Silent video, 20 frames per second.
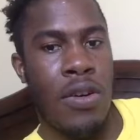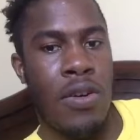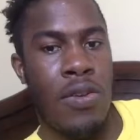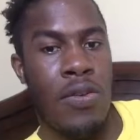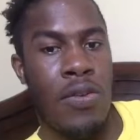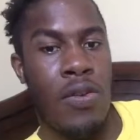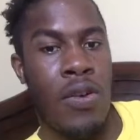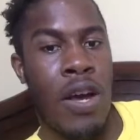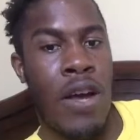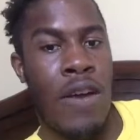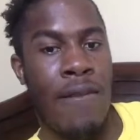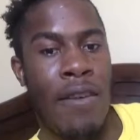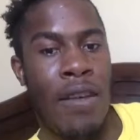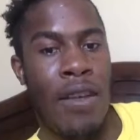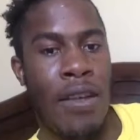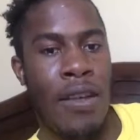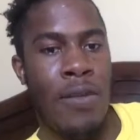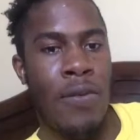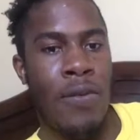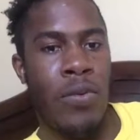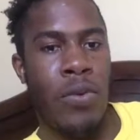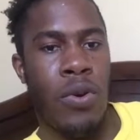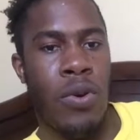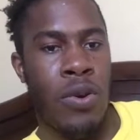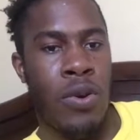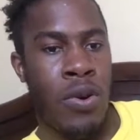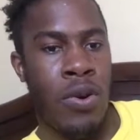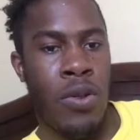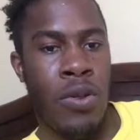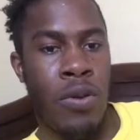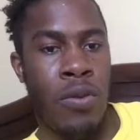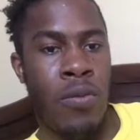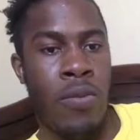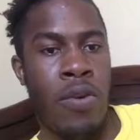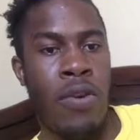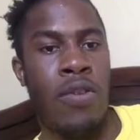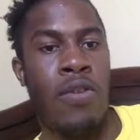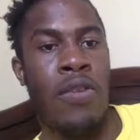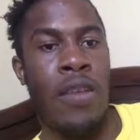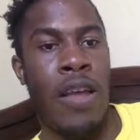that are thriving are the
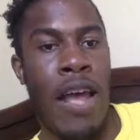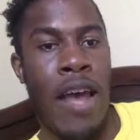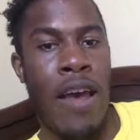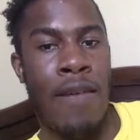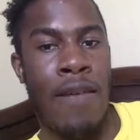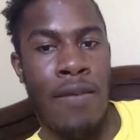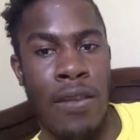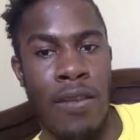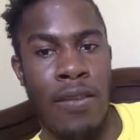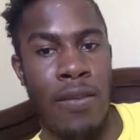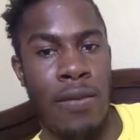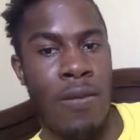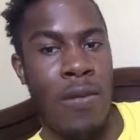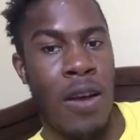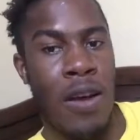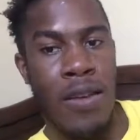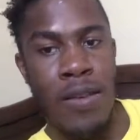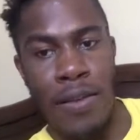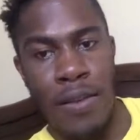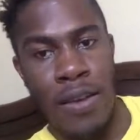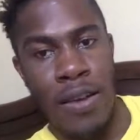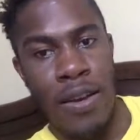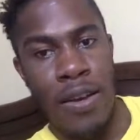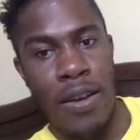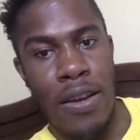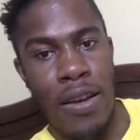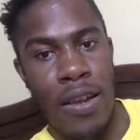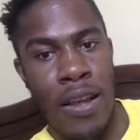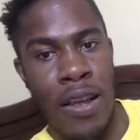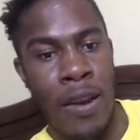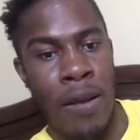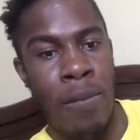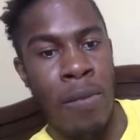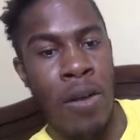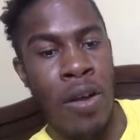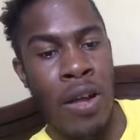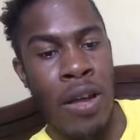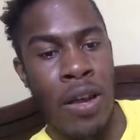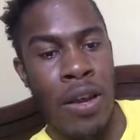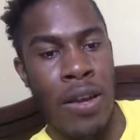ones that have this mindset
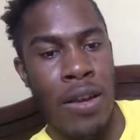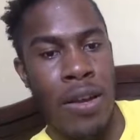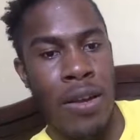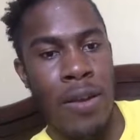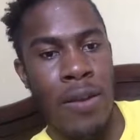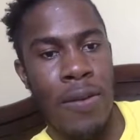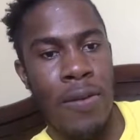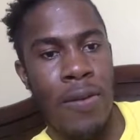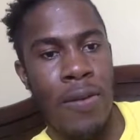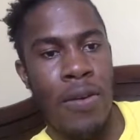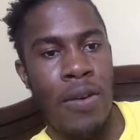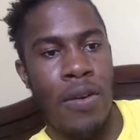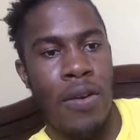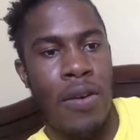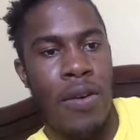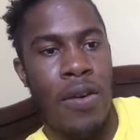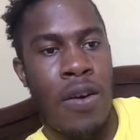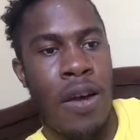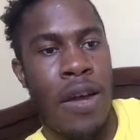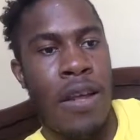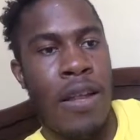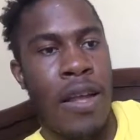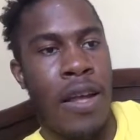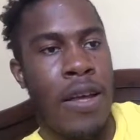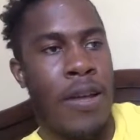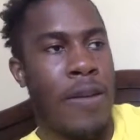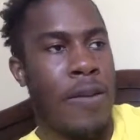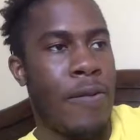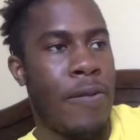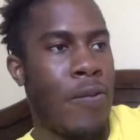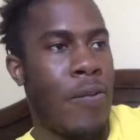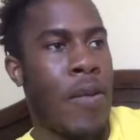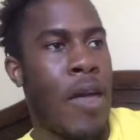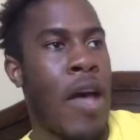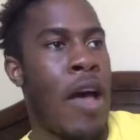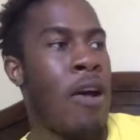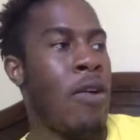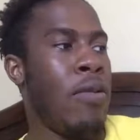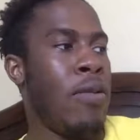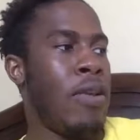in mind, right? Like
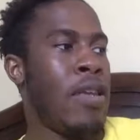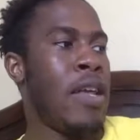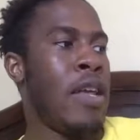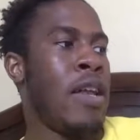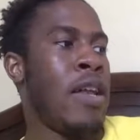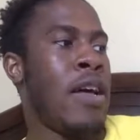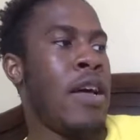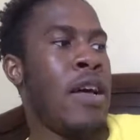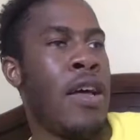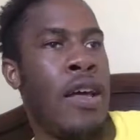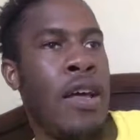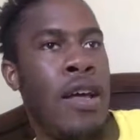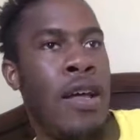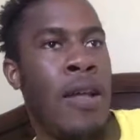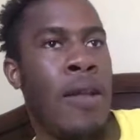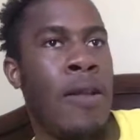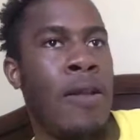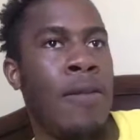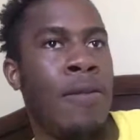how can I